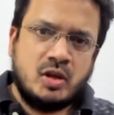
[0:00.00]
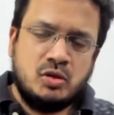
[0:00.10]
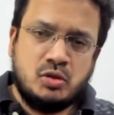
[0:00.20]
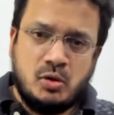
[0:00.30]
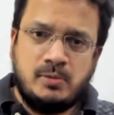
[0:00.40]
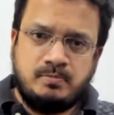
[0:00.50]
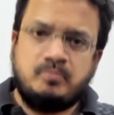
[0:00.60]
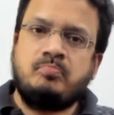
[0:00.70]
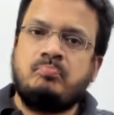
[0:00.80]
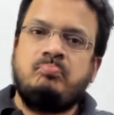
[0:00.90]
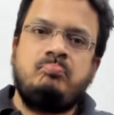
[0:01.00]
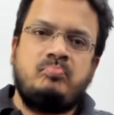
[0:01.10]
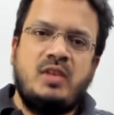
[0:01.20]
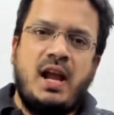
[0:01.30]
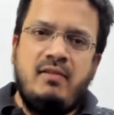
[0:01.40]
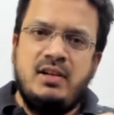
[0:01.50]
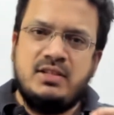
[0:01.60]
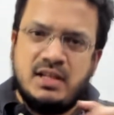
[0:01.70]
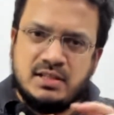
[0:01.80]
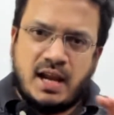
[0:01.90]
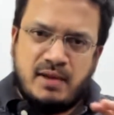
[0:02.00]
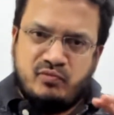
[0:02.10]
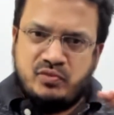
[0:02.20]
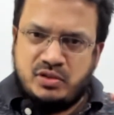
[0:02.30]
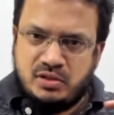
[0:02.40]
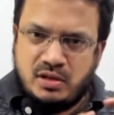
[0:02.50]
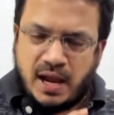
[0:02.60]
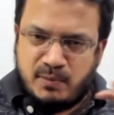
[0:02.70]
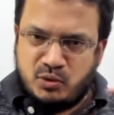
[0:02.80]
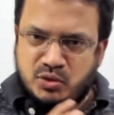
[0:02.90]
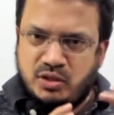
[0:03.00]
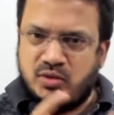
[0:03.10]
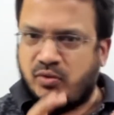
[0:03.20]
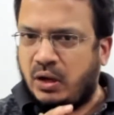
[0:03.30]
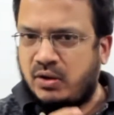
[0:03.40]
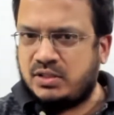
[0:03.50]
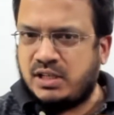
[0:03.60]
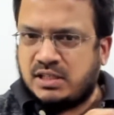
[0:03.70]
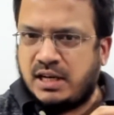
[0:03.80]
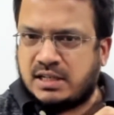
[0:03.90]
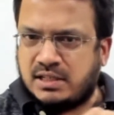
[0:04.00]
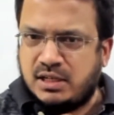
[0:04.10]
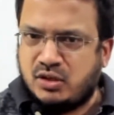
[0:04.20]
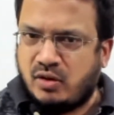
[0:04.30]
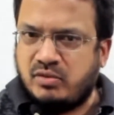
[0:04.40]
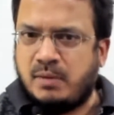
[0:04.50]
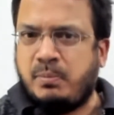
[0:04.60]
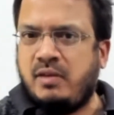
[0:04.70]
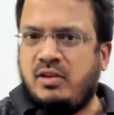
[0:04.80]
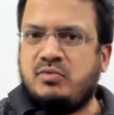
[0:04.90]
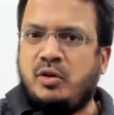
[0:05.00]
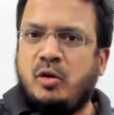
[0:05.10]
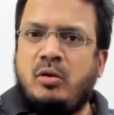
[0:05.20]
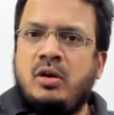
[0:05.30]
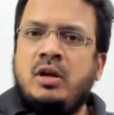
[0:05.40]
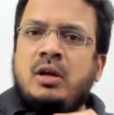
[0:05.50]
So I'm using this video as just an extension of the previous video